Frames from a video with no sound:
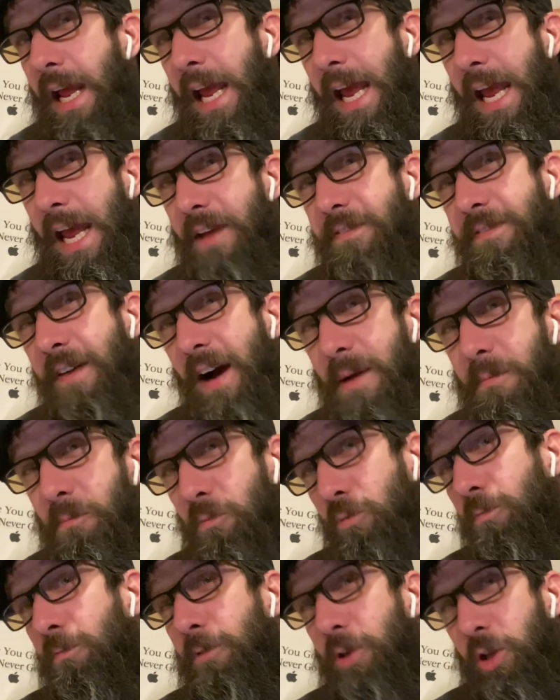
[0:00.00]
If
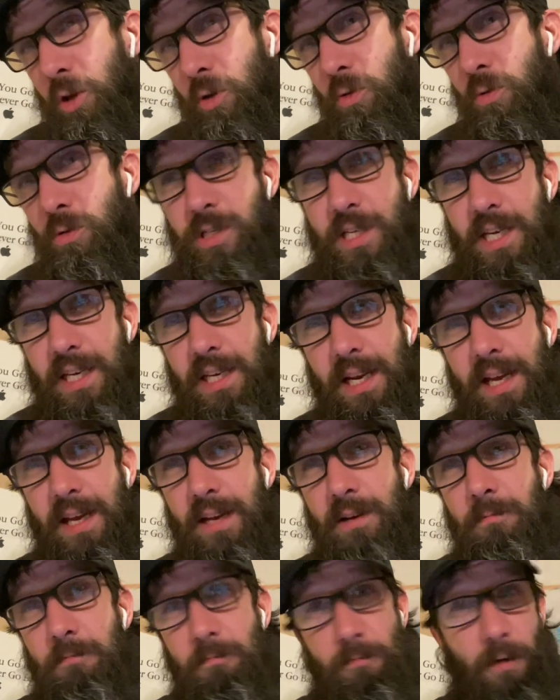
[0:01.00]
I'm using
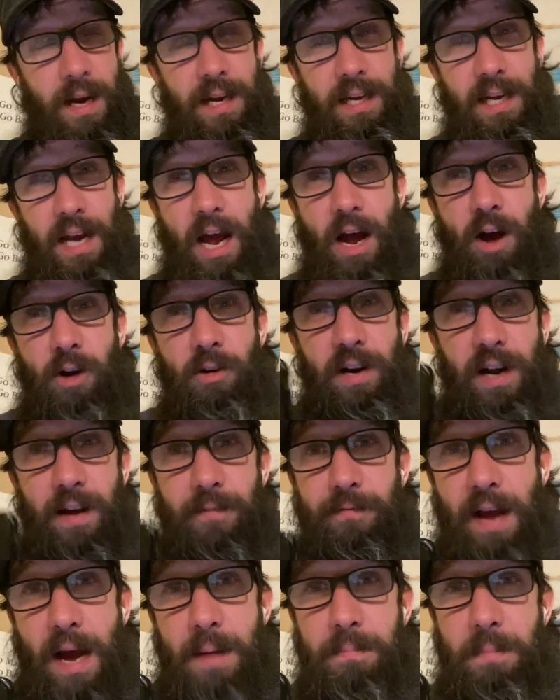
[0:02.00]
it right now and
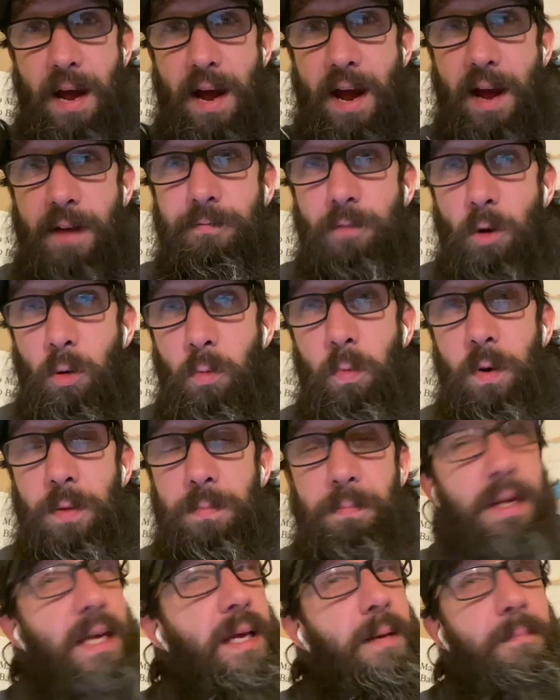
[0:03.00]
I've got my iPhone with
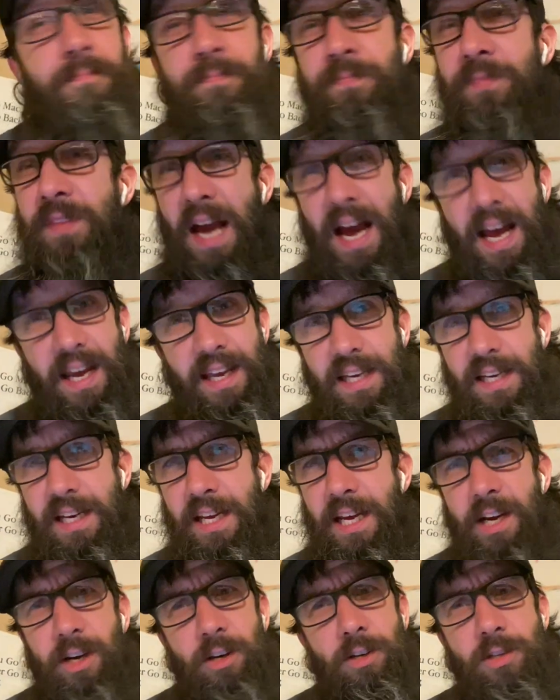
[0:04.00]
me, I can
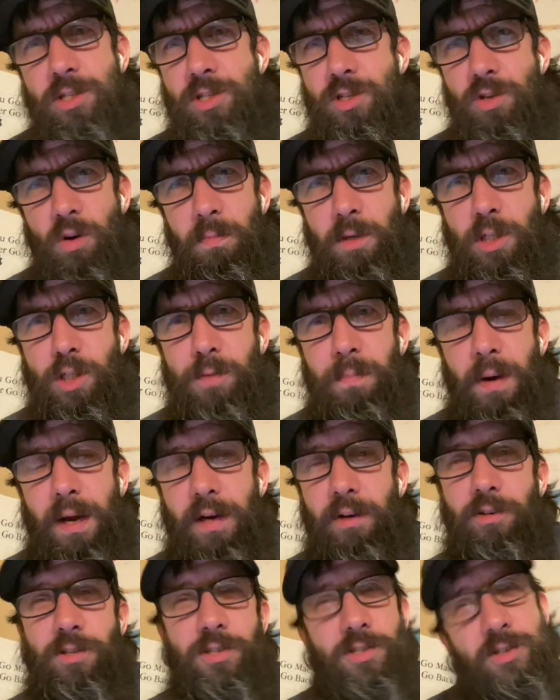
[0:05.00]
hear so much
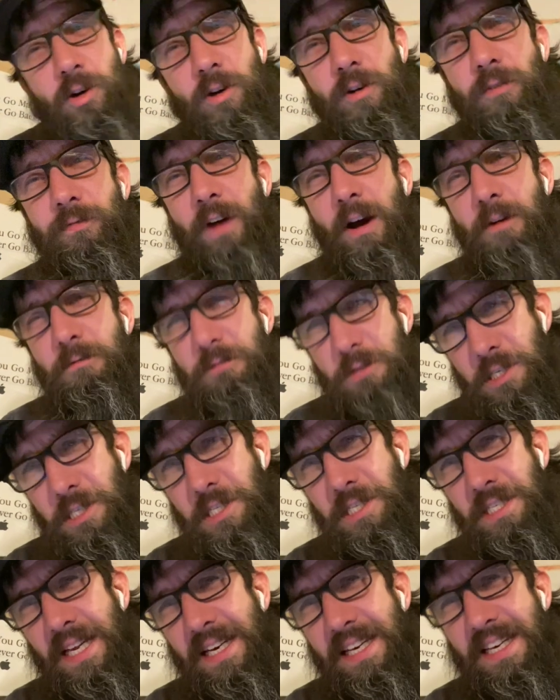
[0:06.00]
better. So if I was
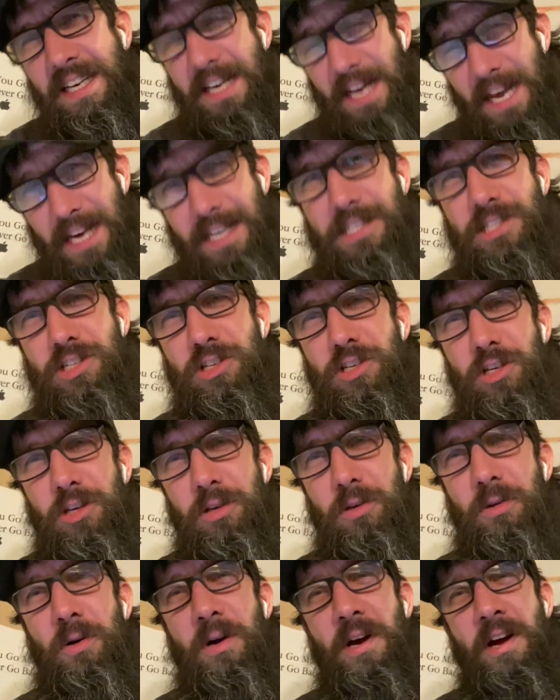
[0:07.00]
sitting next to
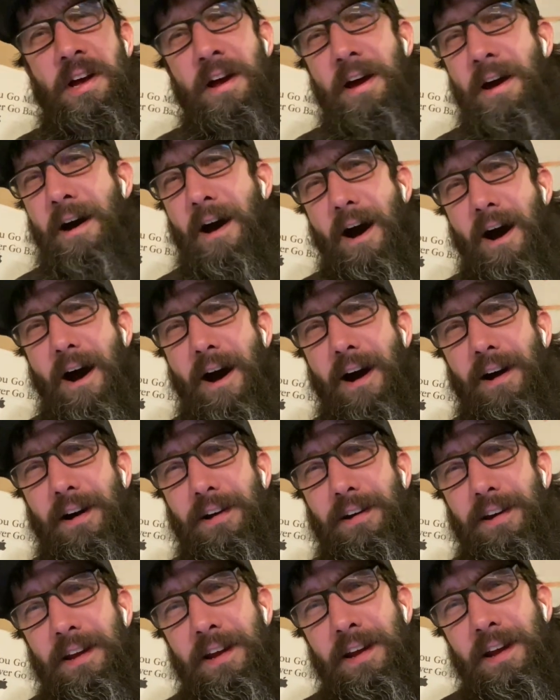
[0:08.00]
you
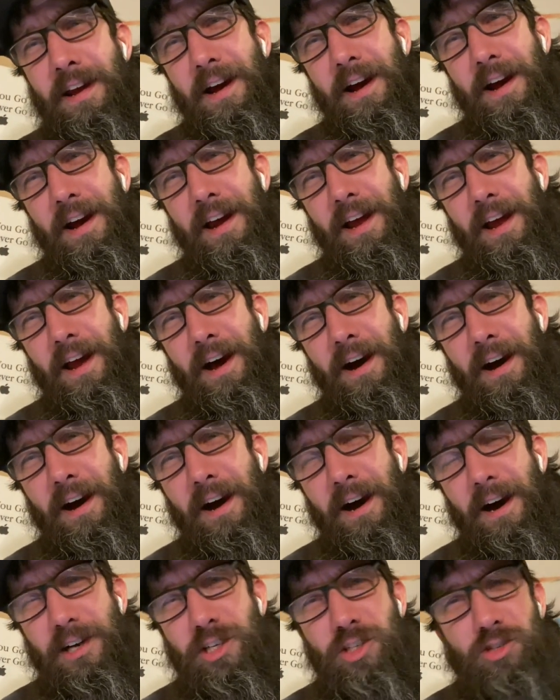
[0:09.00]
on
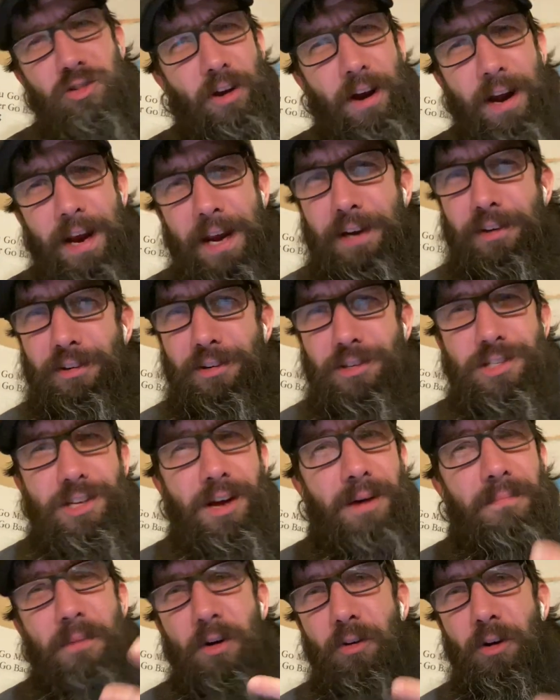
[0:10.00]
a train or
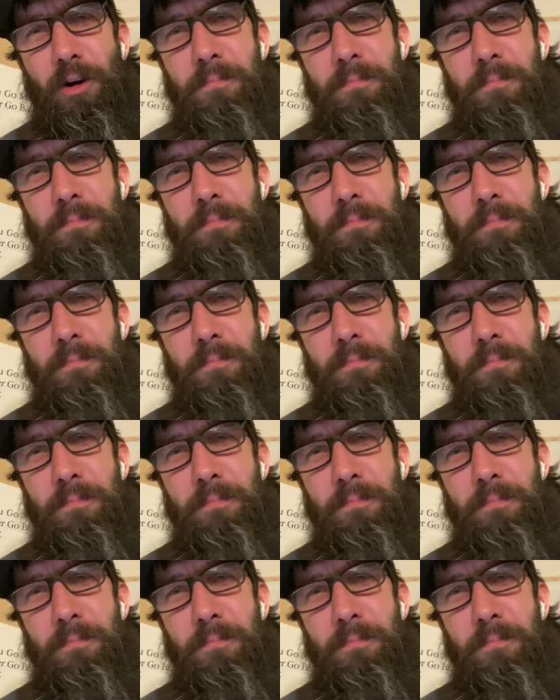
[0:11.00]
something, or a